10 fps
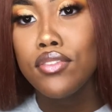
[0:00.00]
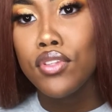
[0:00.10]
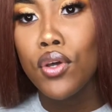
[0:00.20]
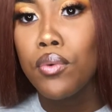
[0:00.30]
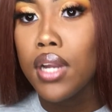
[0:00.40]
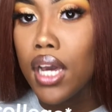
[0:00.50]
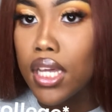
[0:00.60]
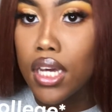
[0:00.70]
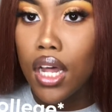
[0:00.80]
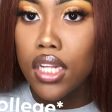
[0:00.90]
even though we're not
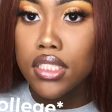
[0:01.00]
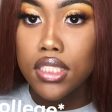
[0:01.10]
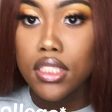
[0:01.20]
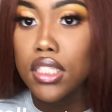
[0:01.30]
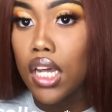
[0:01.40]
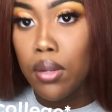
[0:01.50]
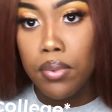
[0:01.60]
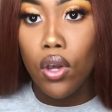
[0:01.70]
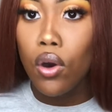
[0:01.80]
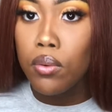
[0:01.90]
in college, because you're gonna
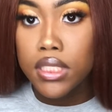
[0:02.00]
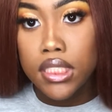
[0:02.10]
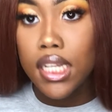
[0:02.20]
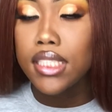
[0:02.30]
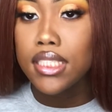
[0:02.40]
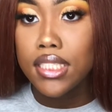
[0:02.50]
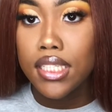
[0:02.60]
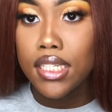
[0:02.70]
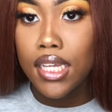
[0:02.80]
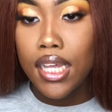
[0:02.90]
be always
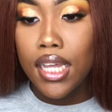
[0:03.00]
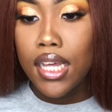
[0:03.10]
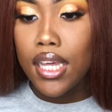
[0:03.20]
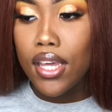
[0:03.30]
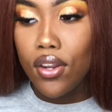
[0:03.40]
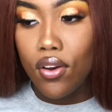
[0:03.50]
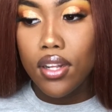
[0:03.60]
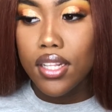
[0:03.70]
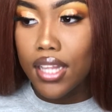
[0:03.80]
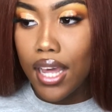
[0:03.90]
testing and
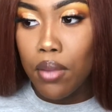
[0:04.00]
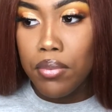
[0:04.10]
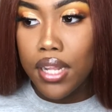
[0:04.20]
all of that.